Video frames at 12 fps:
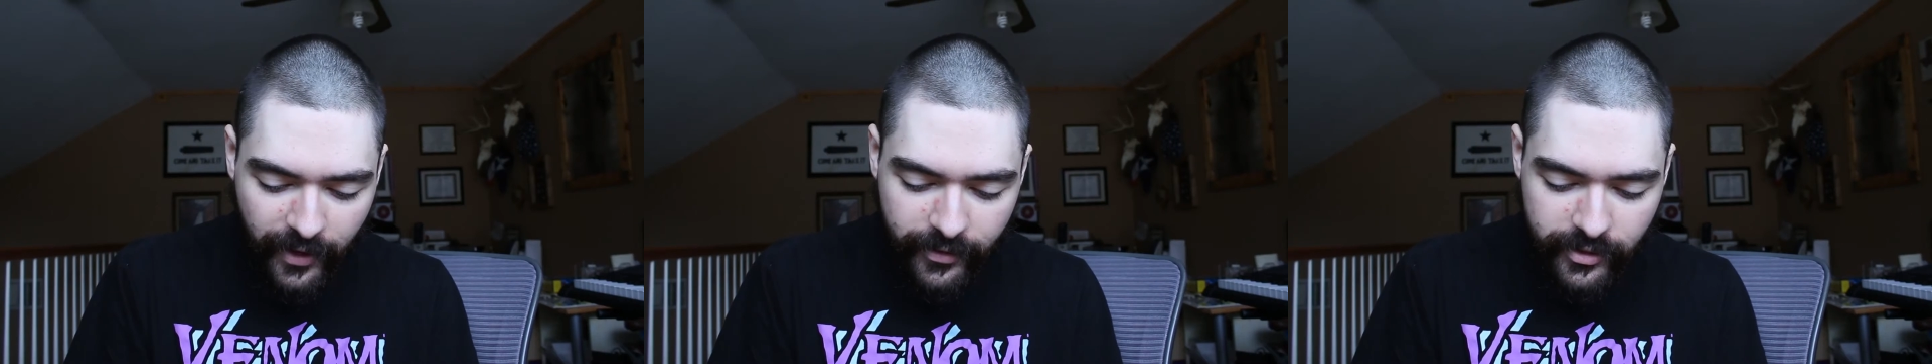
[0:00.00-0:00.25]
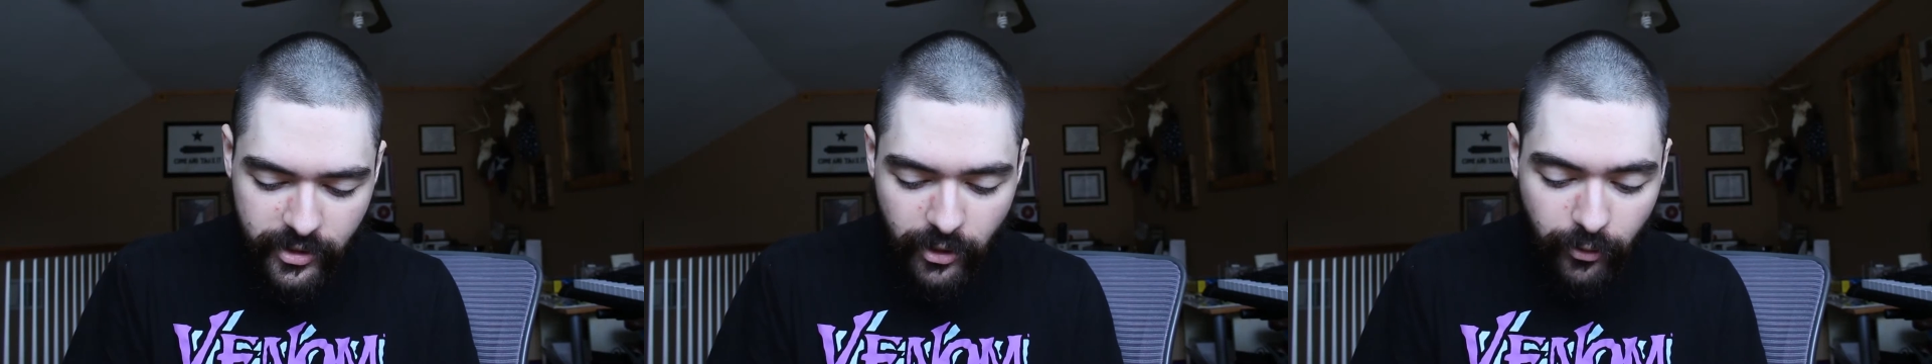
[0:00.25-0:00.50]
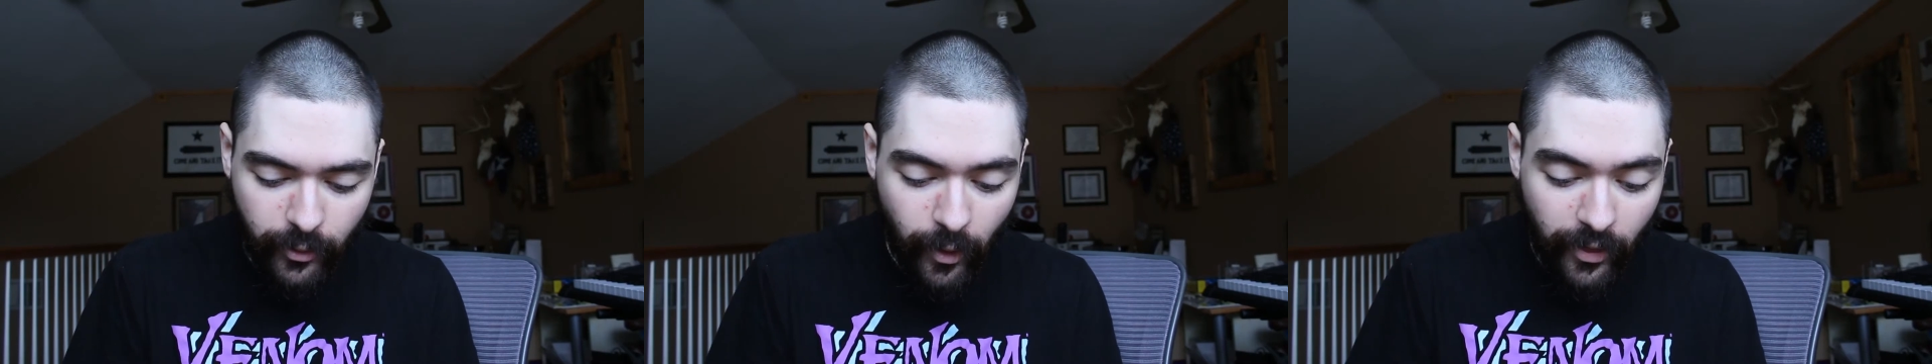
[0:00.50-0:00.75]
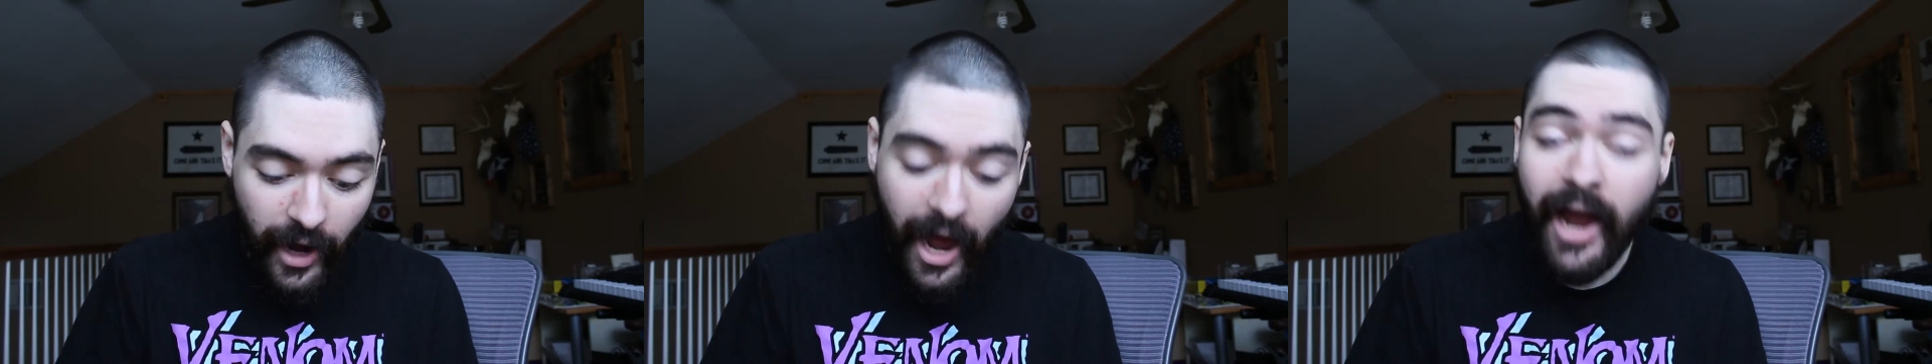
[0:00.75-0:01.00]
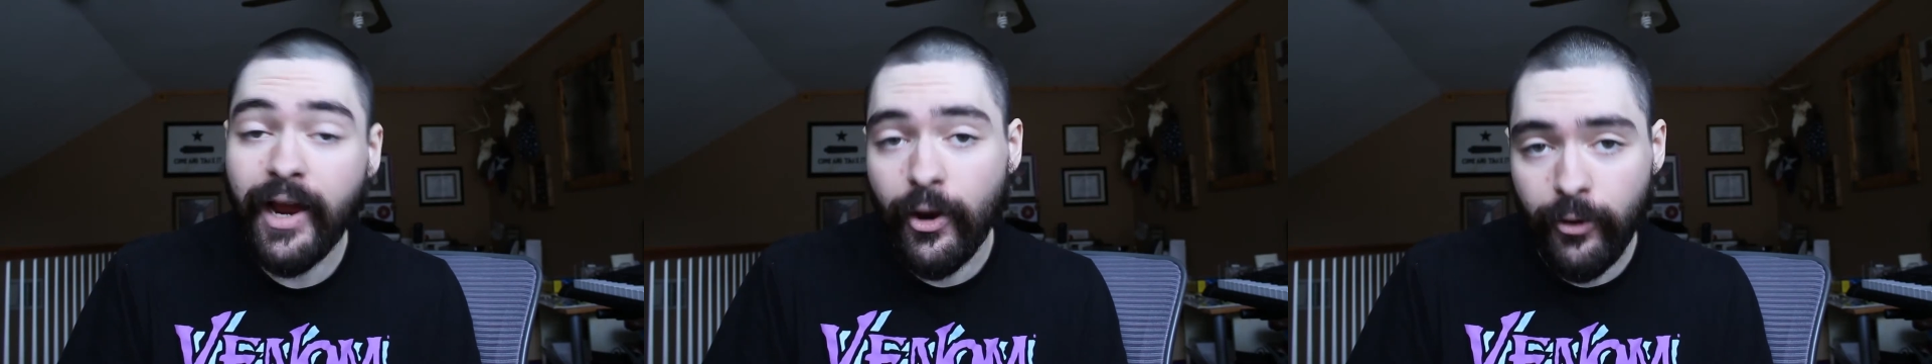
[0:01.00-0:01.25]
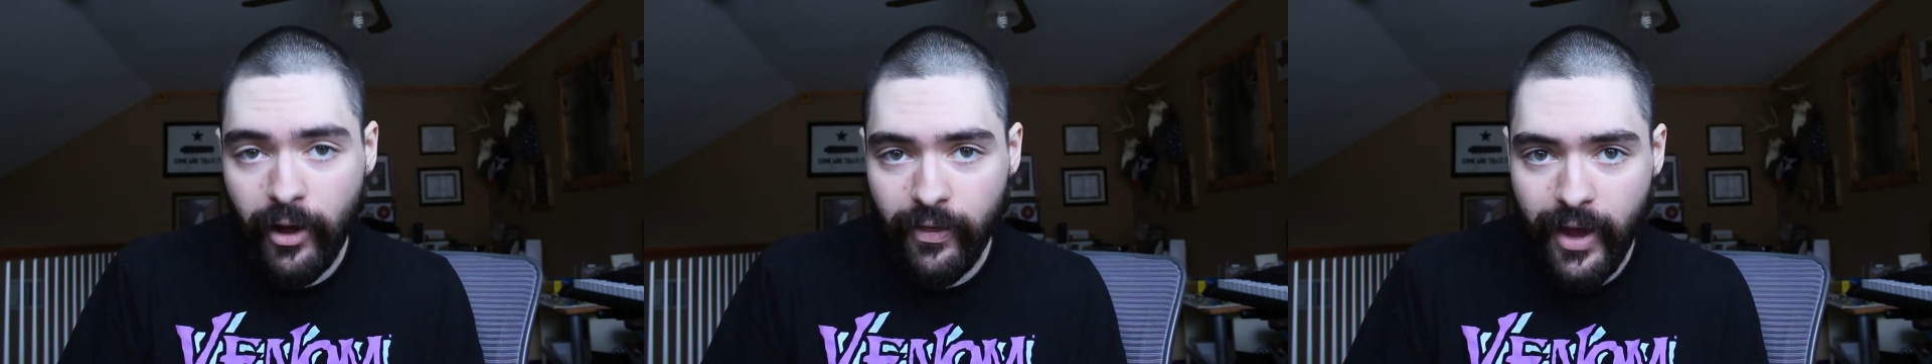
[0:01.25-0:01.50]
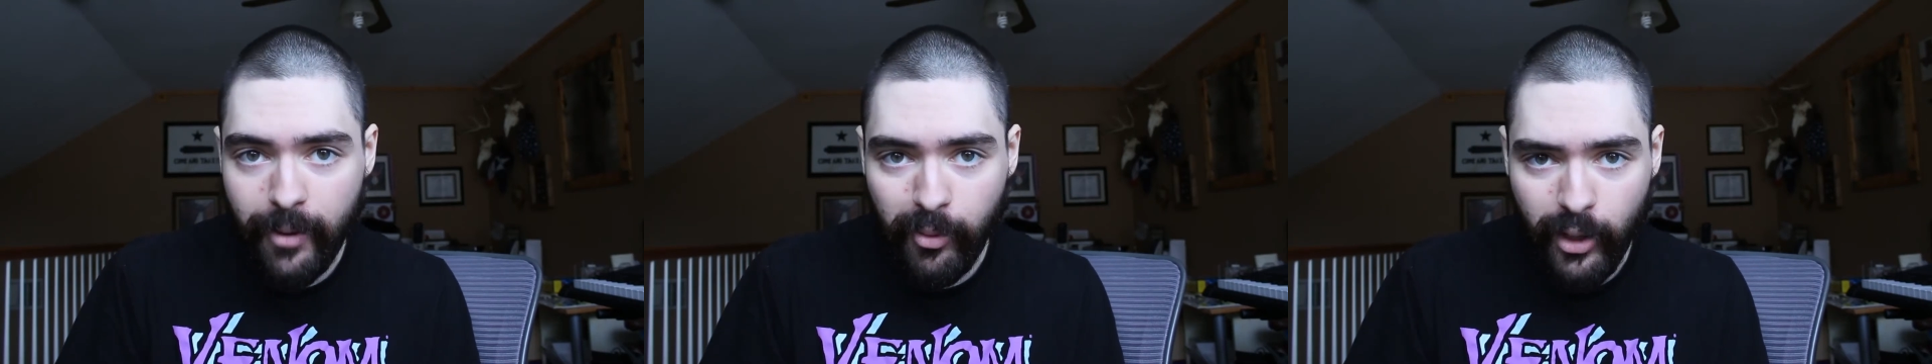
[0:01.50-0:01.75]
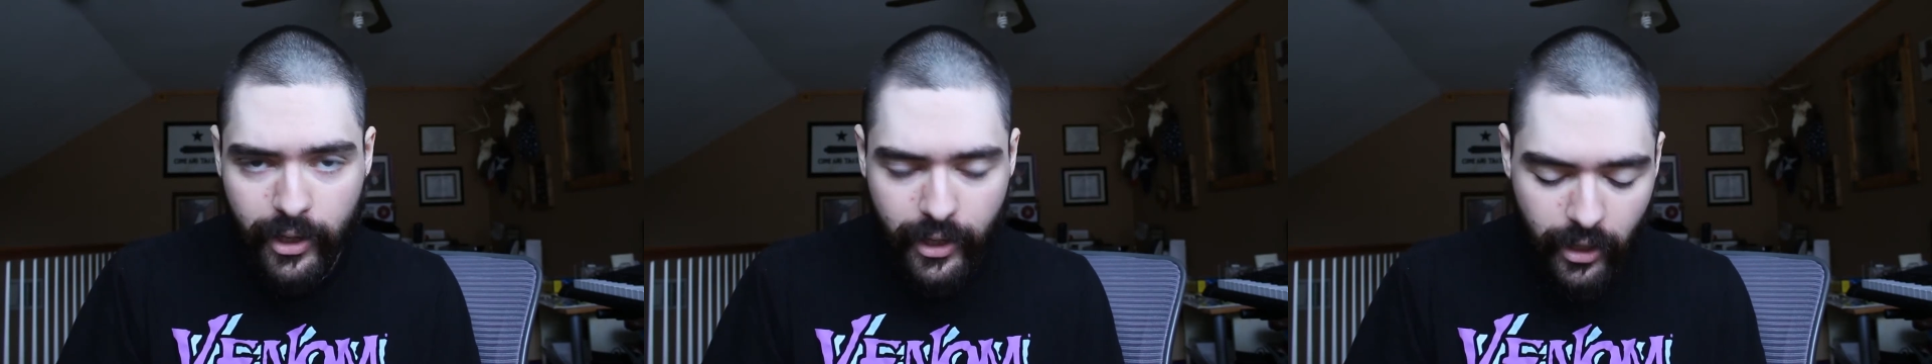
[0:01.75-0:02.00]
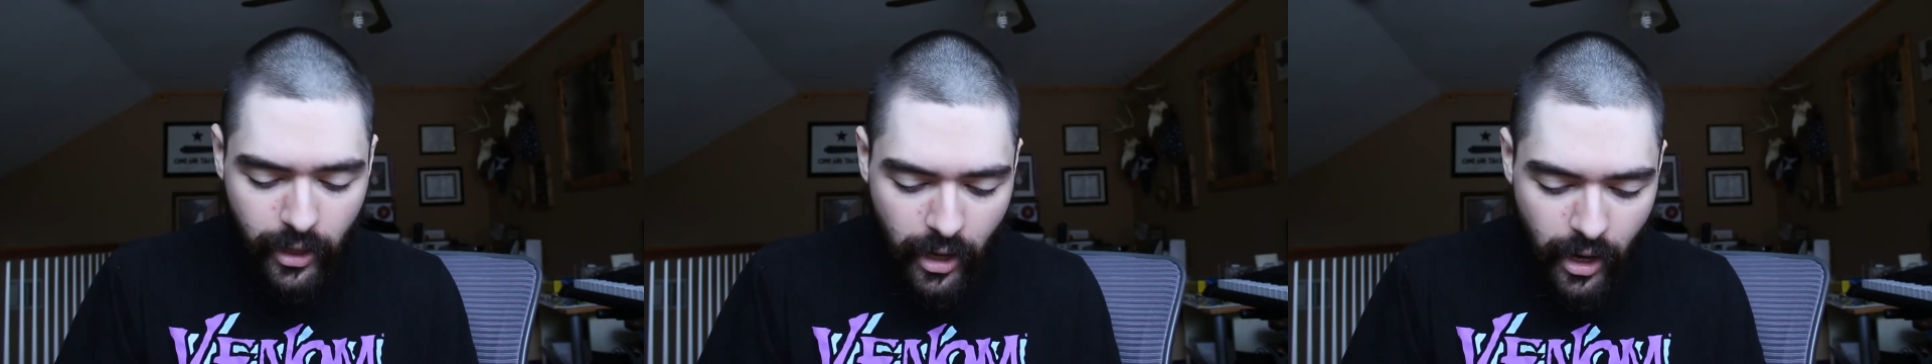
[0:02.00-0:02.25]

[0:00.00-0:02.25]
and this is the only one that I own on that body.